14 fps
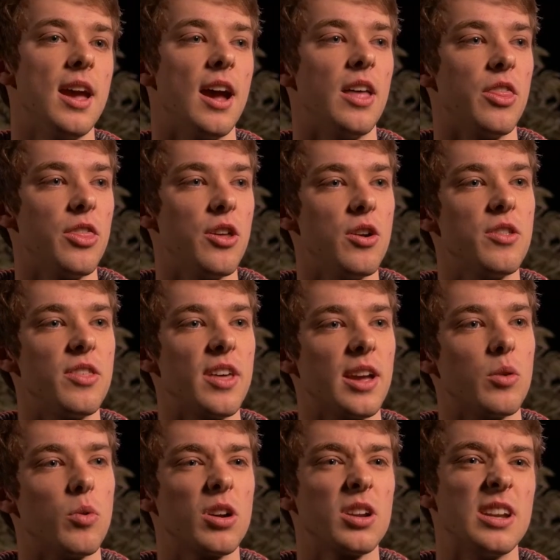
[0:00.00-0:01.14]
And third thing,
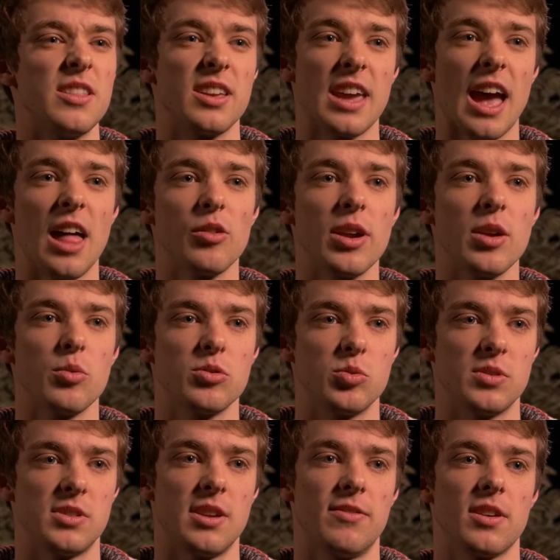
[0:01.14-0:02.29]
working in the gallery, which
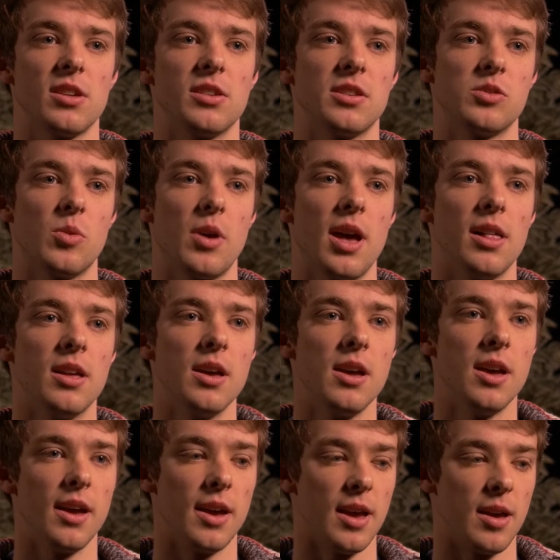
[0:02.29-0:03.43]
was difficult as well,
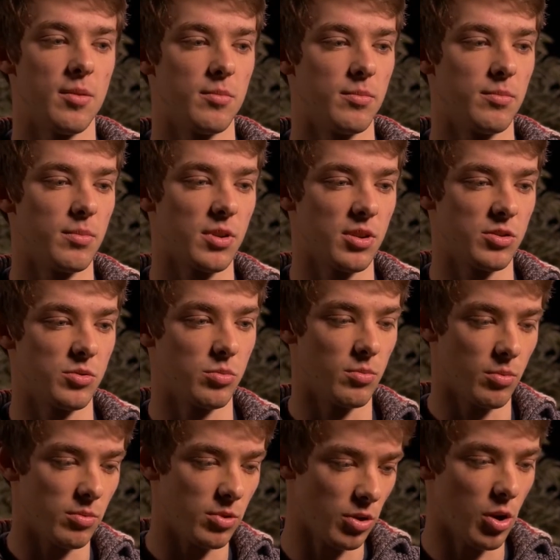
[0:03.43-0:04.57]
because
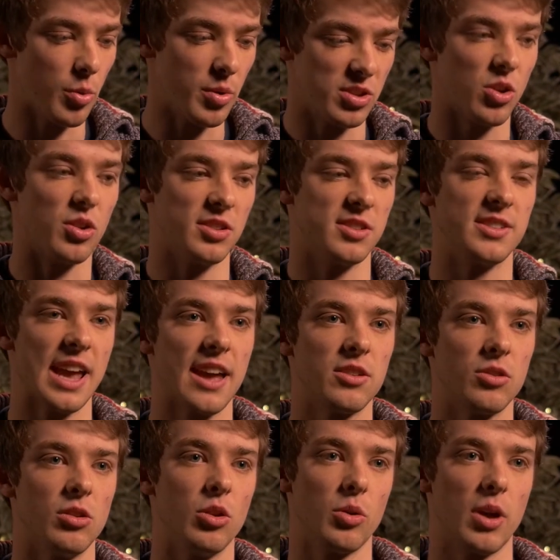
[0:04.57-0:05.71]
you're always on set,
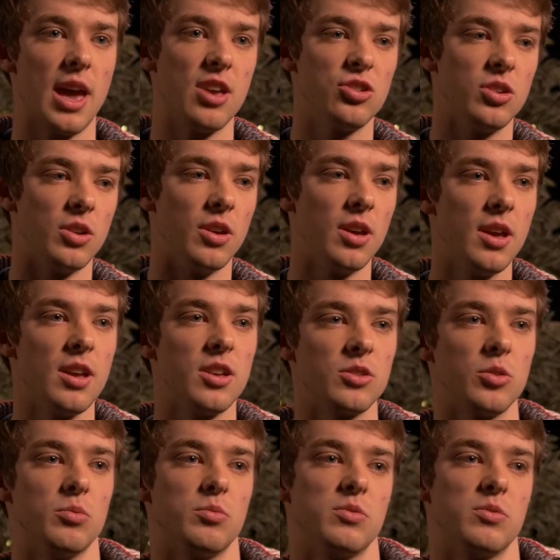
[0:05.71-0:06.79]
on location. So